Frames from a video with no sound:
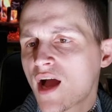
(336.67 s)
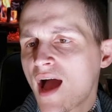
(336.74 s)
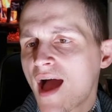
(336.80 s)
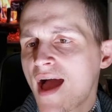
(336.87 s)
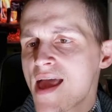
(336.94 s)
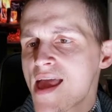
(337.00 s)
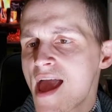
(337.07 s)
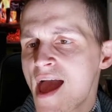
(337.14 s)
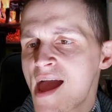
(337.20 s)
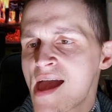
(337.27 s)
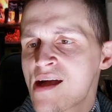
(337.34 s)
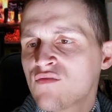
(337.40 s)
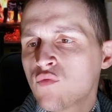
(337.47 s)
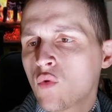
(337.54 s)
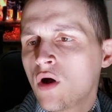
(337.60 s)
I
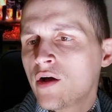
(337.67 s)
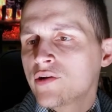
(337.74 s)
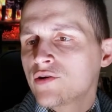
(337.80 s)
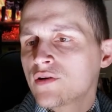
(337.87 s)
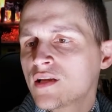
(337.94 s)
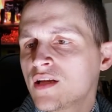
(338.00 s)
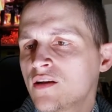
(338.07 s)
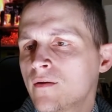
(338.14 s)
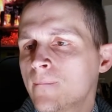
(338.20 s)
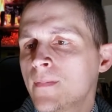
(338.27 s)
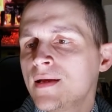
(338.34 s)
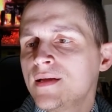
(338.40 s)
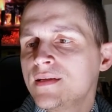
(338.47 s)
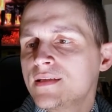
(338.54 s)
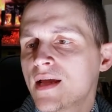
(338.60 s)
have wandered here
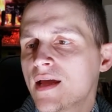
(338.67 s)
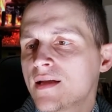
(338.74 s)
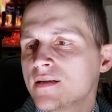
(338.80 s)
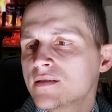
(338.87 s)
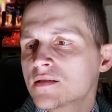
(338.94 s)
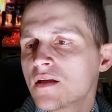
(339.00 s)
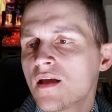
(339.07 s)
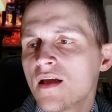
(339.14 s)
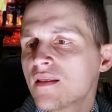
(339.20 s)
many days.